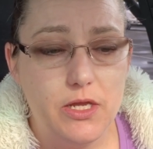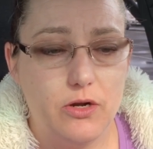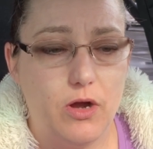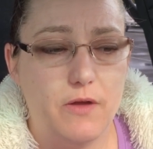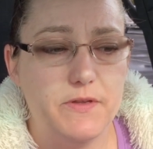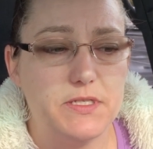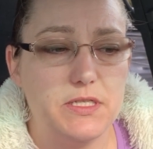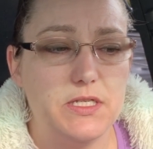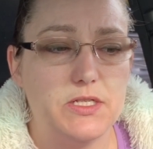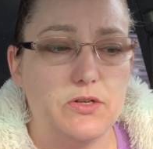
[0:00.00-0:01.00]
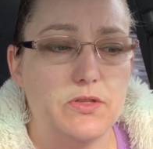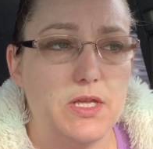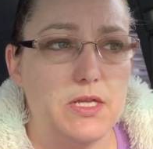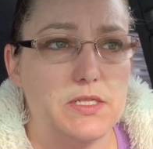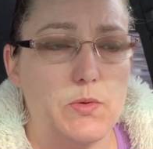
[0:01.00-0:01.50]
You know, obviously
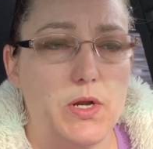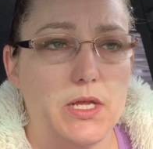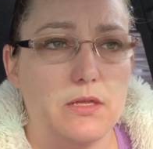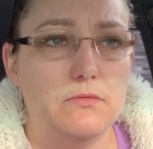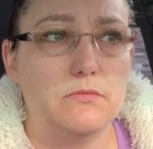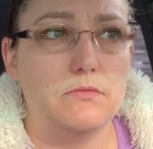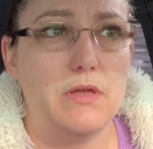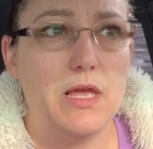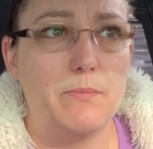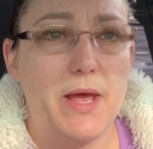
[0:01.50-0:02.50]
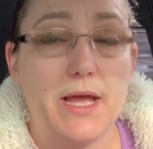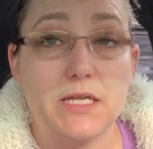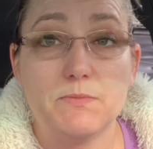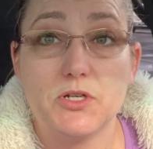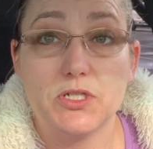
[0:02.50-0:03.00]
certain things I want to get
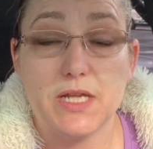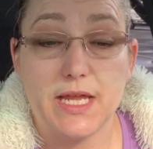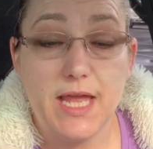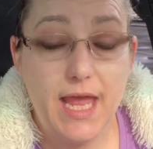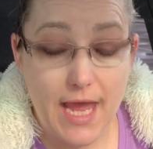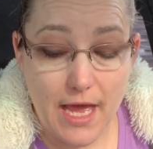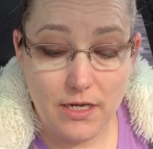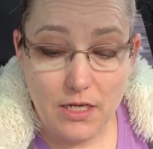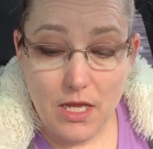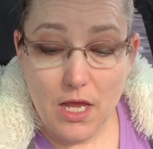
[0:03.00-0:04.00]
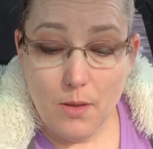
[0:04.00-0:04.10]
back as much as I can,